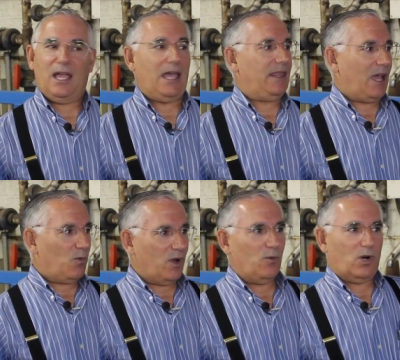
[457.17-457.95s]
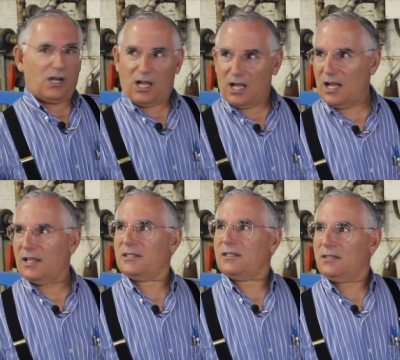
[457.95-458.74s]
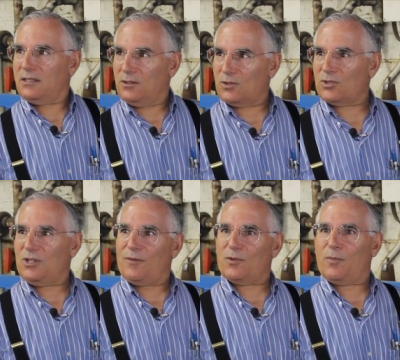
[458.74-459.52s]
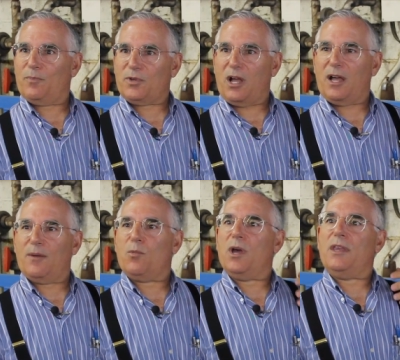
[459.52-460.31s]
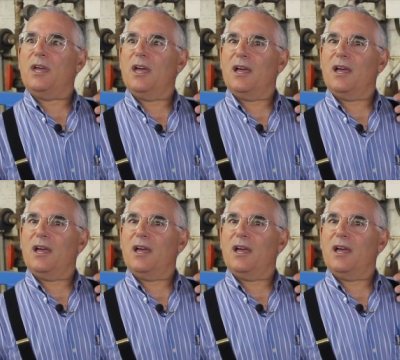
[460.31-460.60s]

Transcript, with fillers: And that way we're constantly, there's never a time when